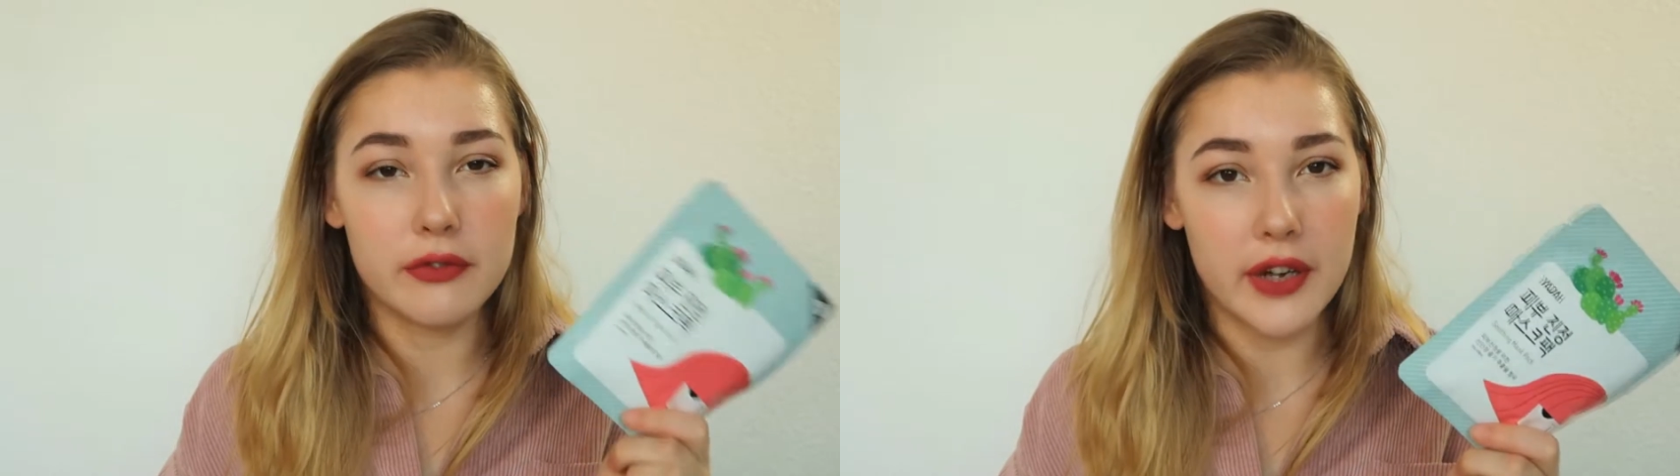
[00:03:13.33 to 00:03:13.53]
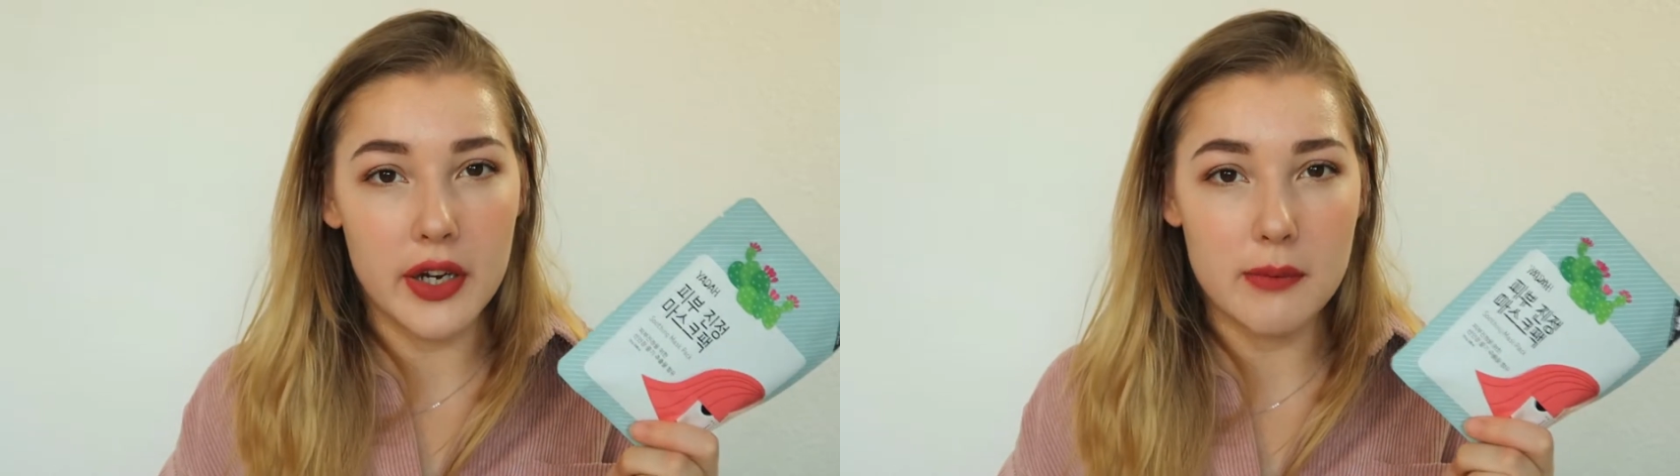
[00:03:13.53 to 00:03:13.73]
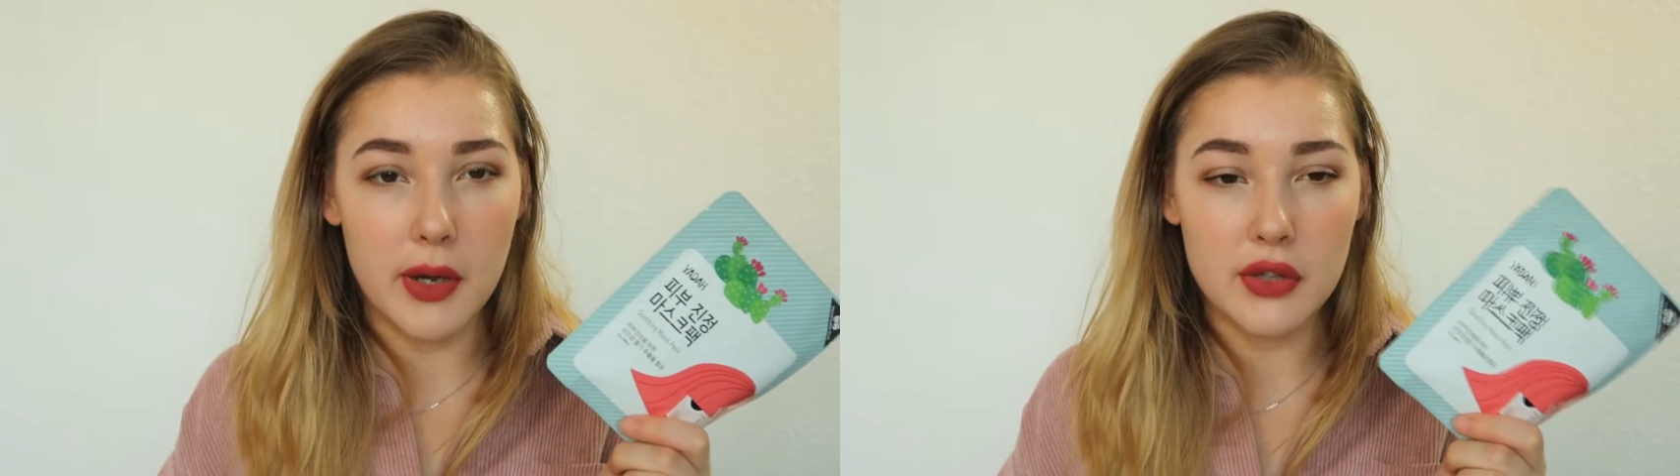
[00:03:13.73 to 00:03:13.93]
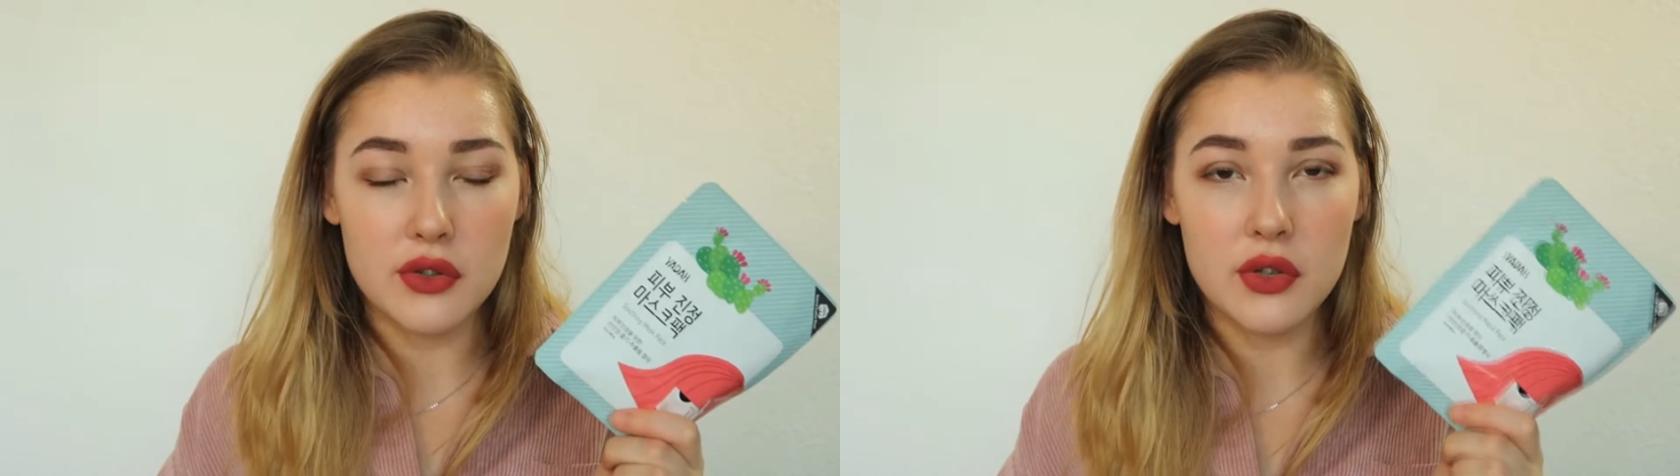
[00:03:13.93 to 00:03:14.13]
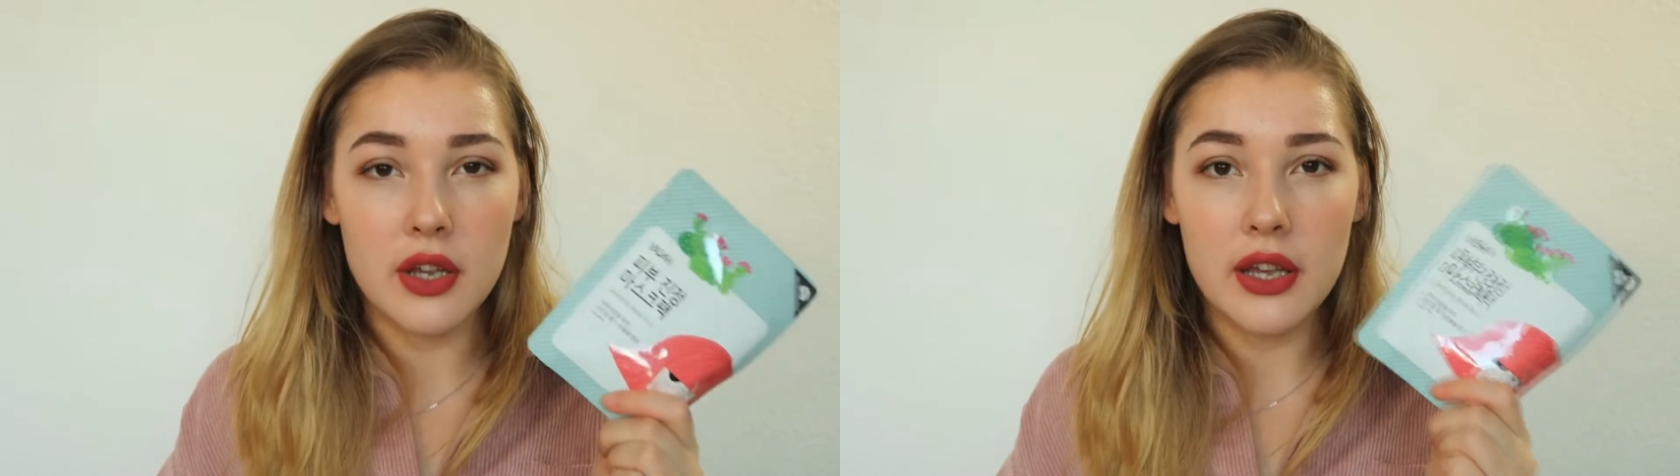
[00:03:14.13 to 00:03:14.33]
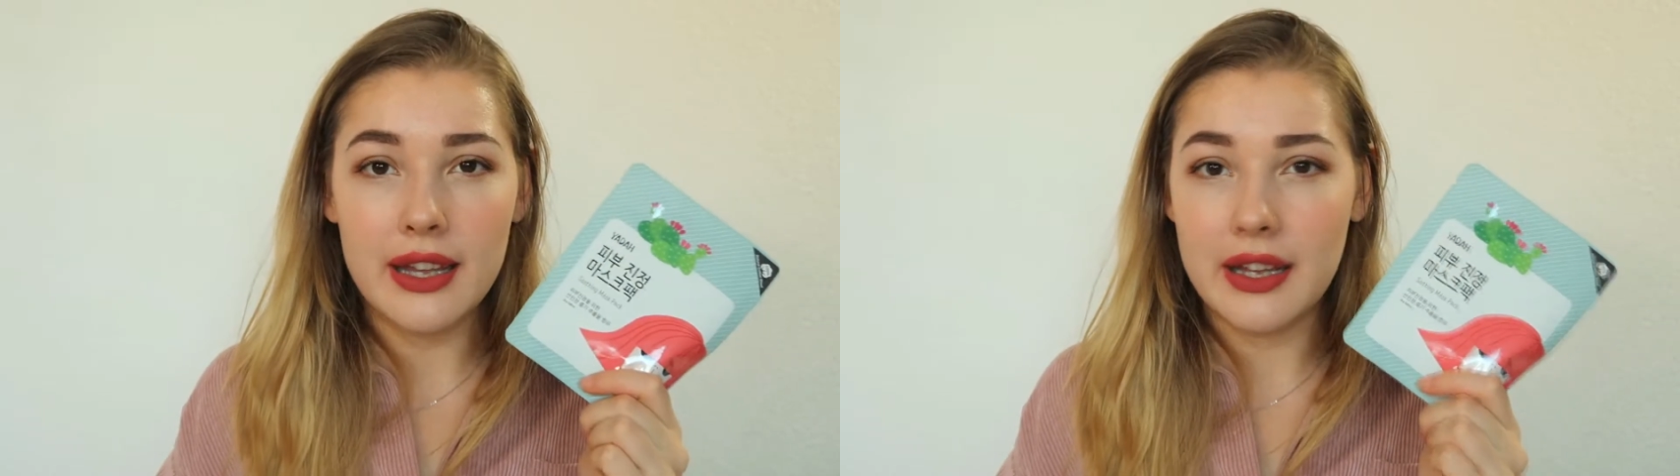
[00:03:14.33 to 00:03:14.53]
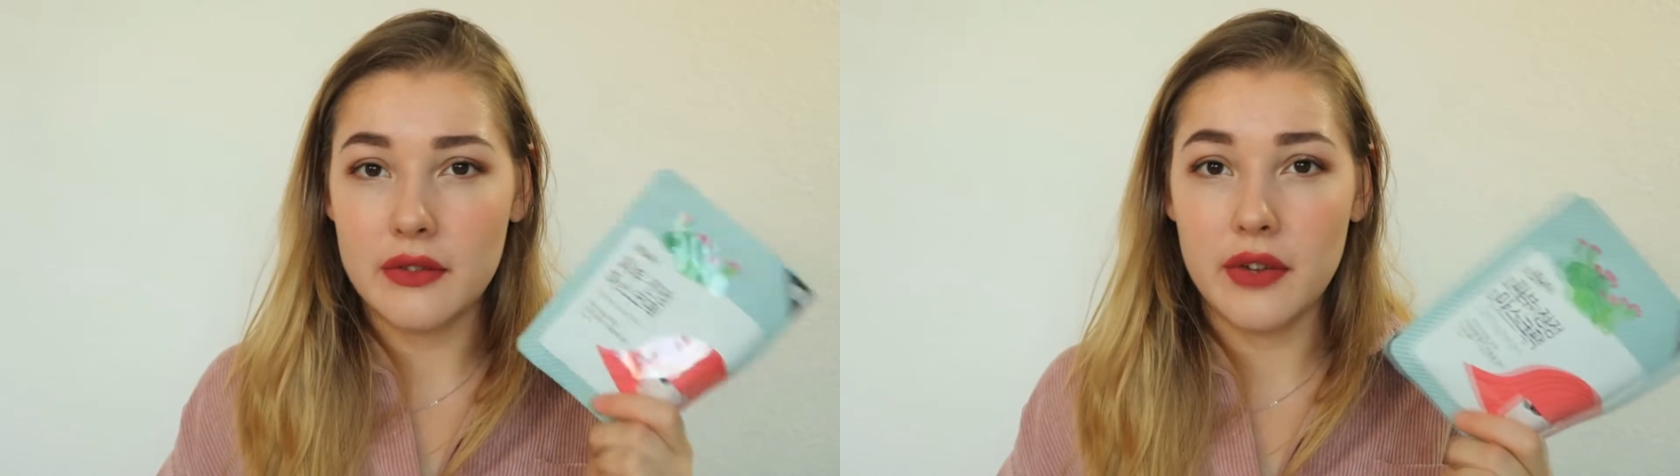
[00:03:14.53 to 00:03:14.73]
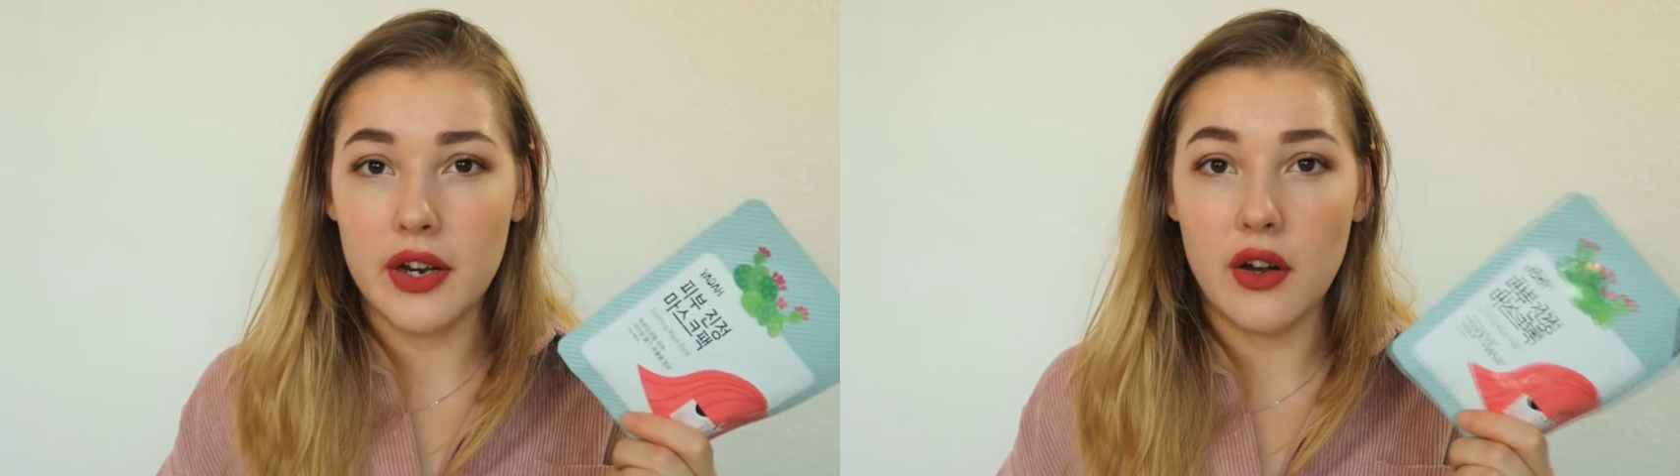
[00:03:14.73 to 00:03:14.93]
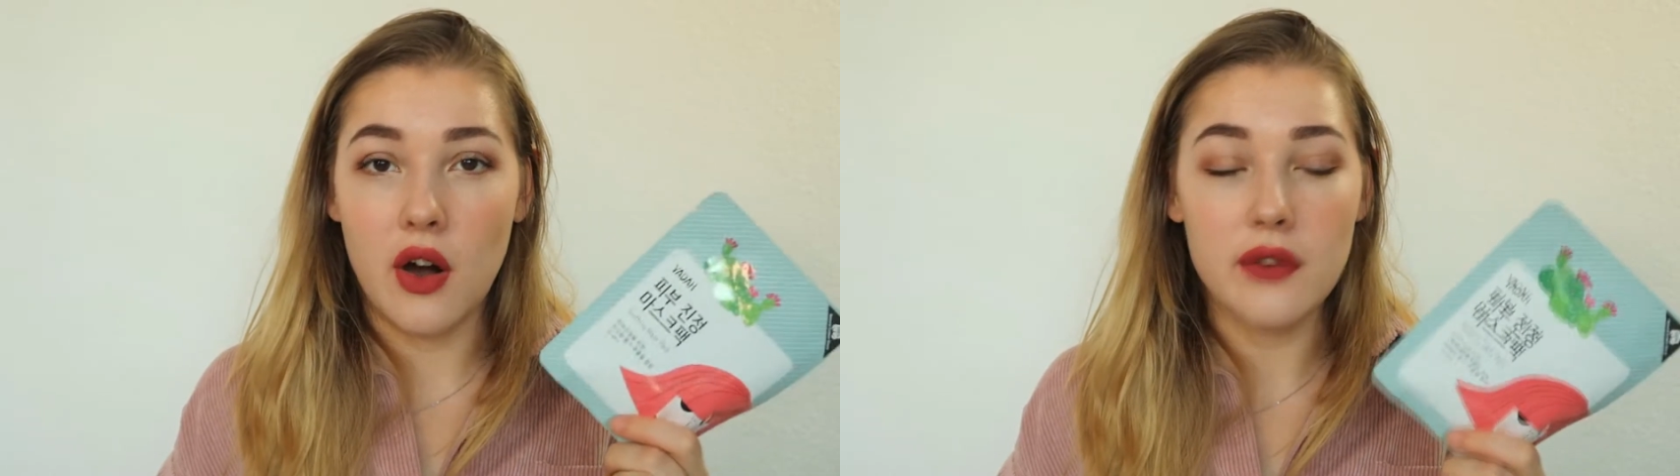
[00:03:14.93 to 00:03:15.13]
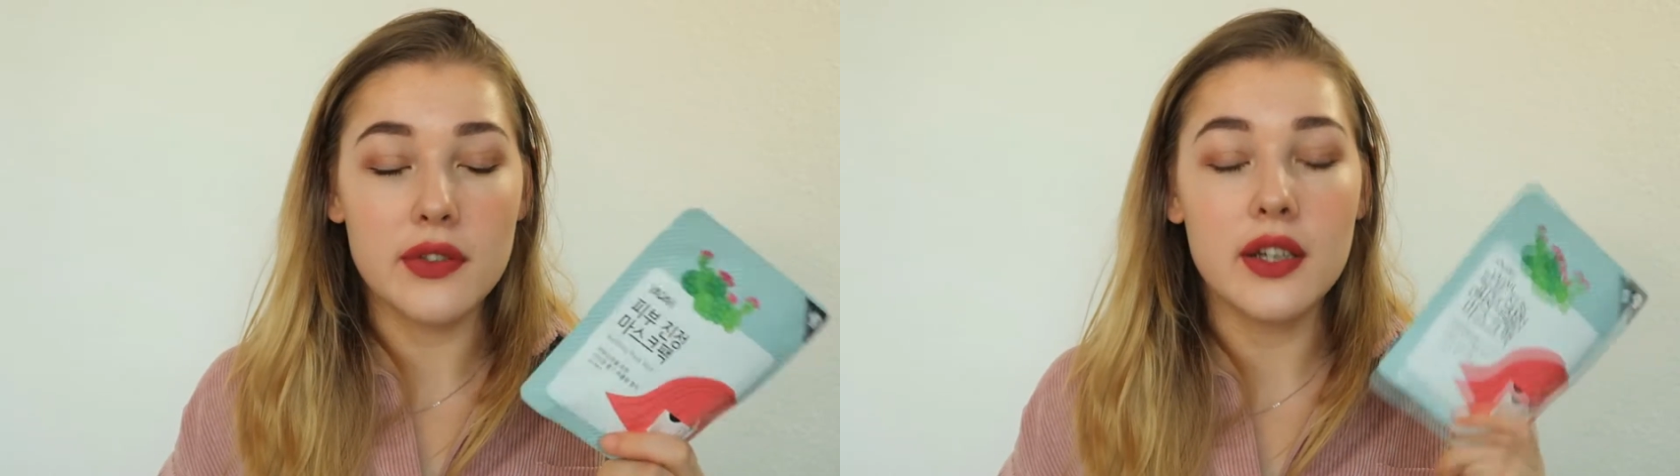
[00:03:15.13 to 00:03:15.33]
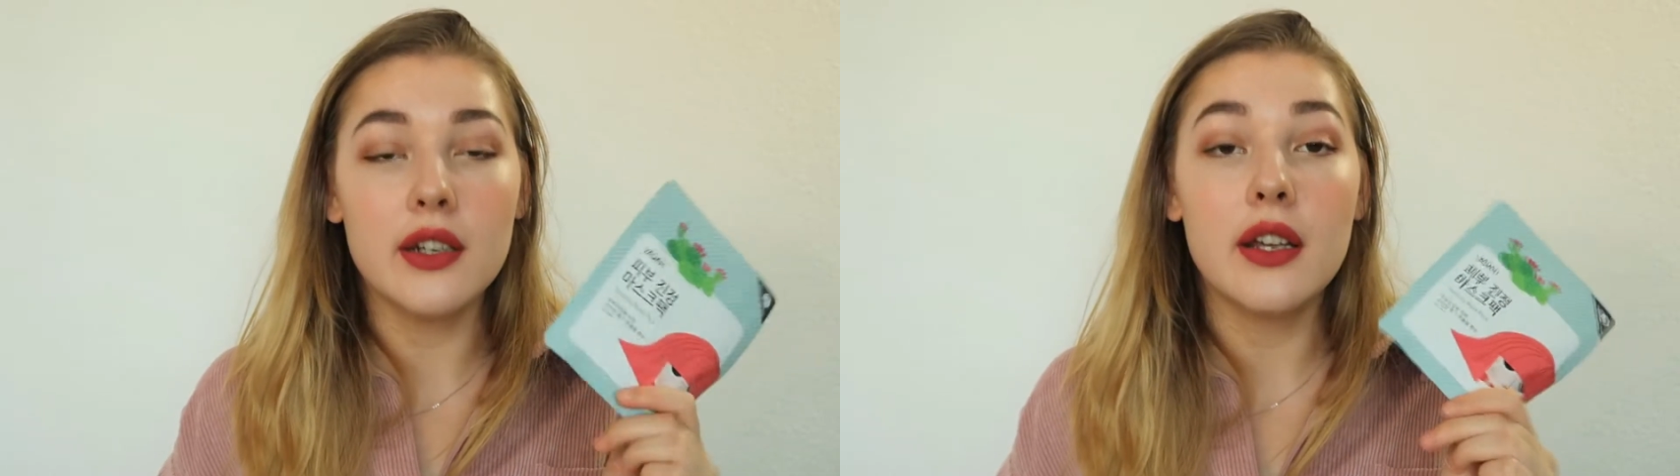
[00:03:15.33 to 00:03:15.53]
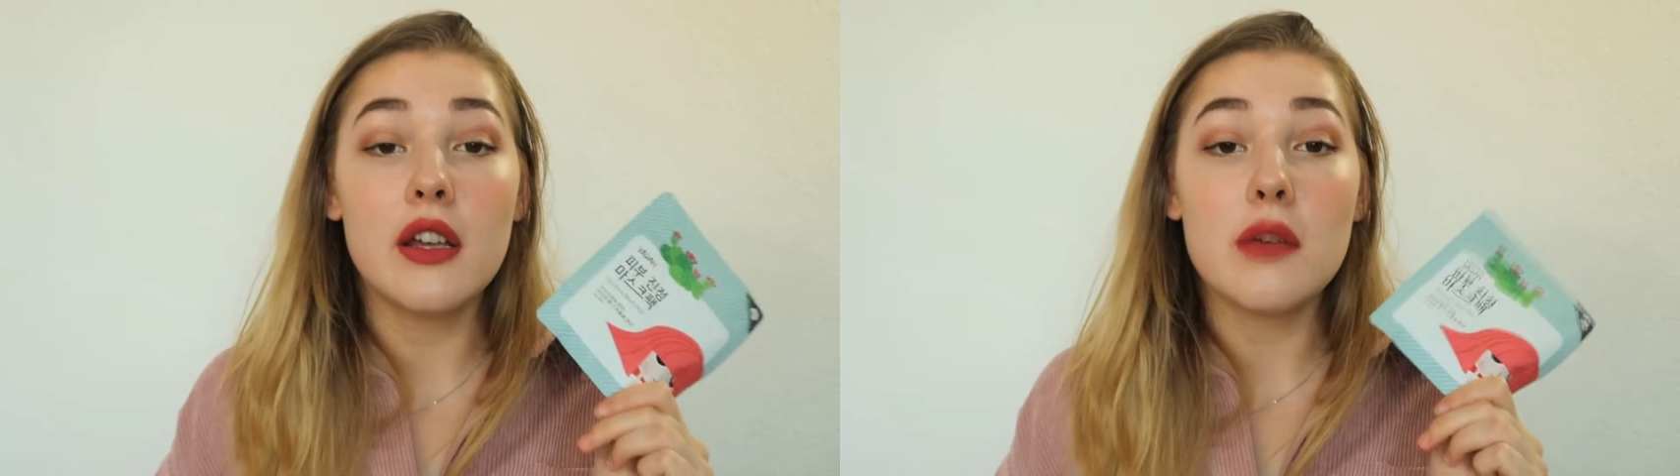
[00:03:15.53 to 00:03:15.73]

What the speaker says: very much and very often.